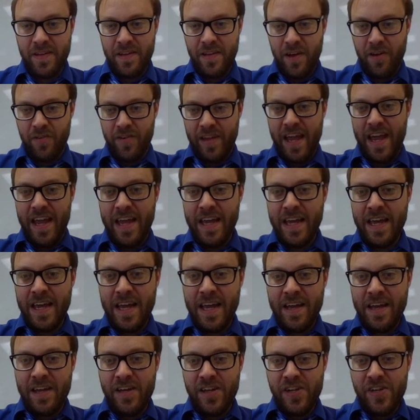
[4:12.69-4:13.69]
Okay,
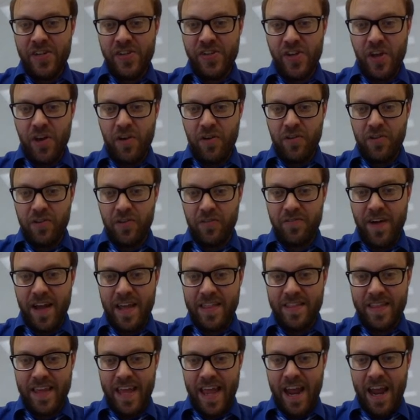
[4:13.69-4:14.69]
so you'll
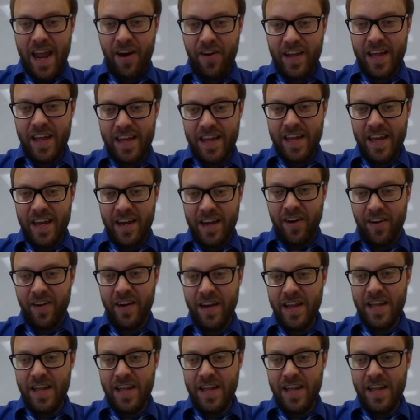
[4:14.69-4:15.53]
find the area here.